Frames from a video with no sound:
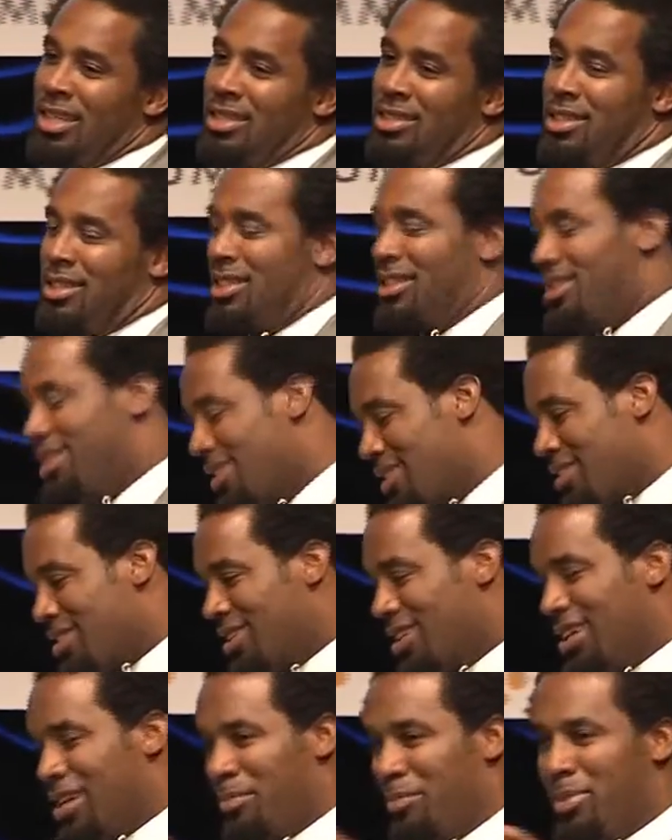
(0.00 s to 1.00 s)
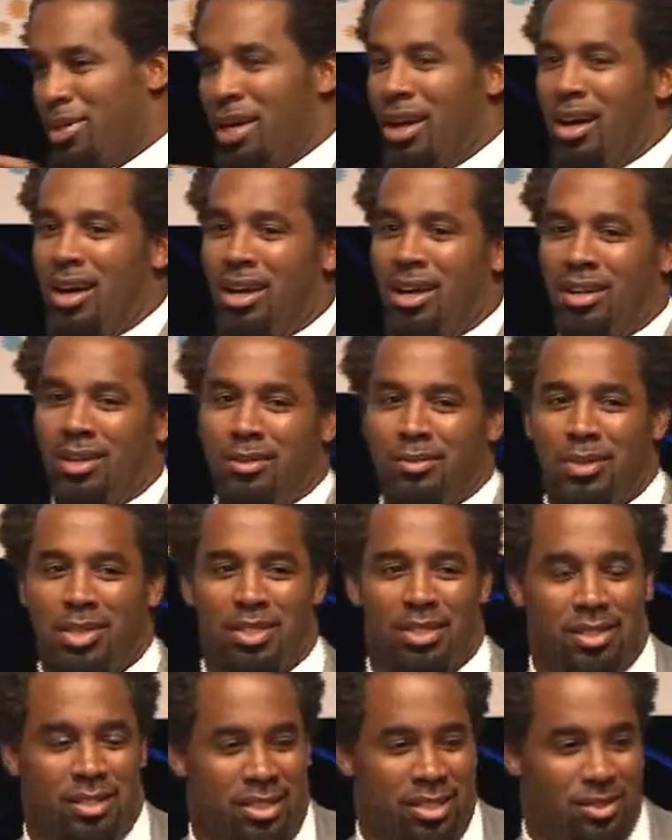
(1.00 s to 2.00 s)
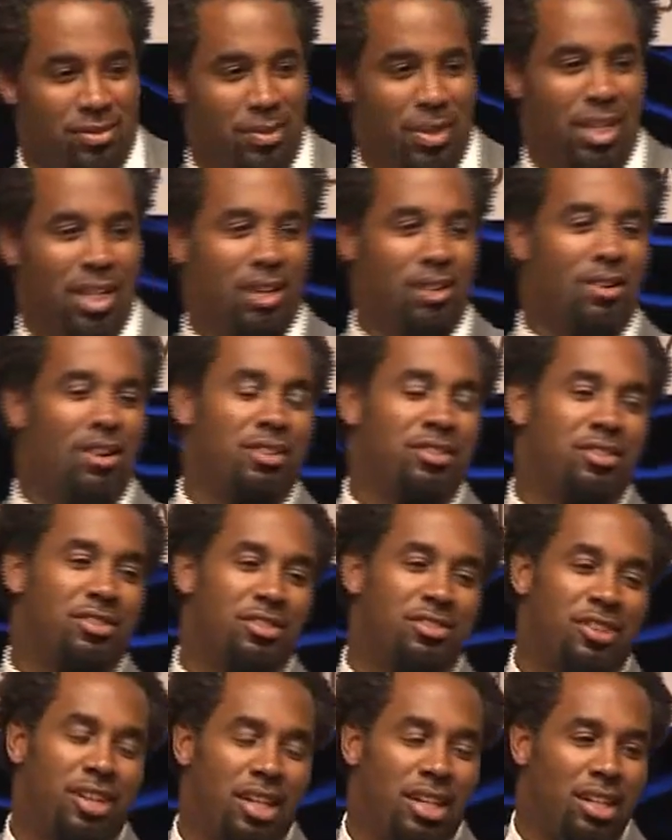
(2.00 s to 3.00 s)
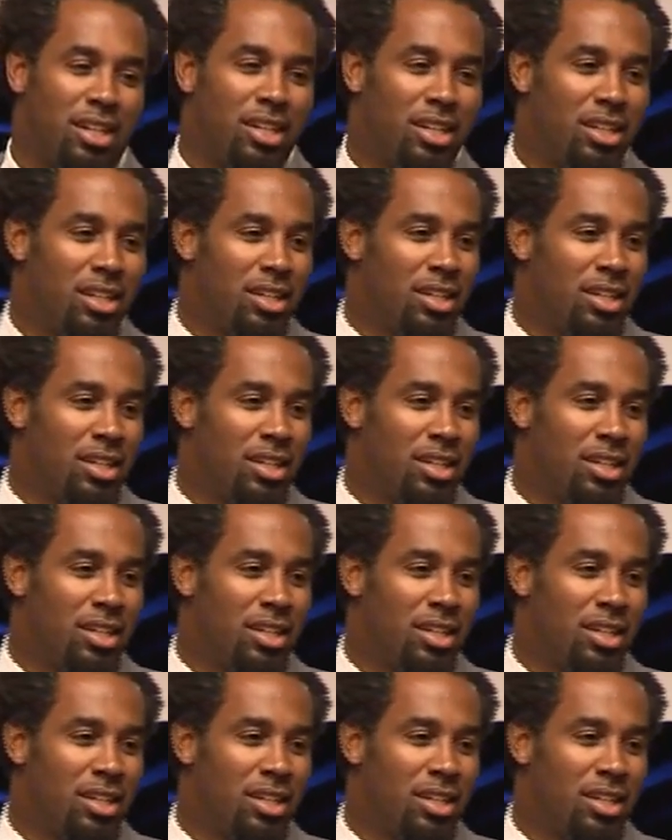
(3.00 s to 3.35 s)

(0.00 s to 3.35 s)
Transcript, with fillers: into the distant and beyond, which is just really across the street.